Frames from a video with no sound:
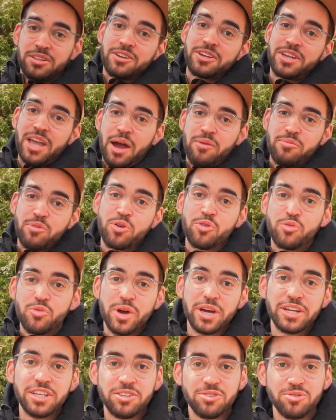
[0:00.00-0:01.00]
the camera
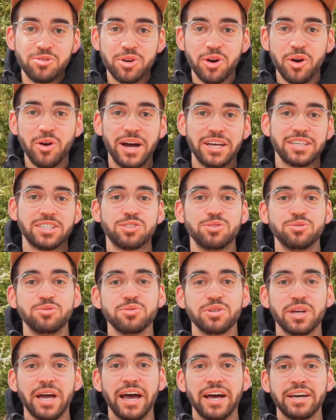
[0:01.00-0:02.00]
ready to go as
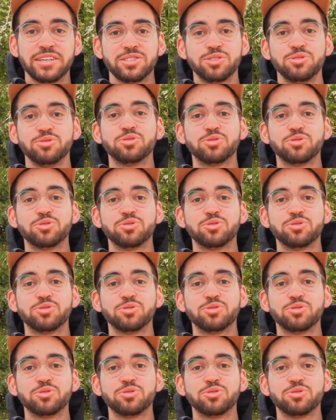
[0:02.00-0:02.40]
soon as you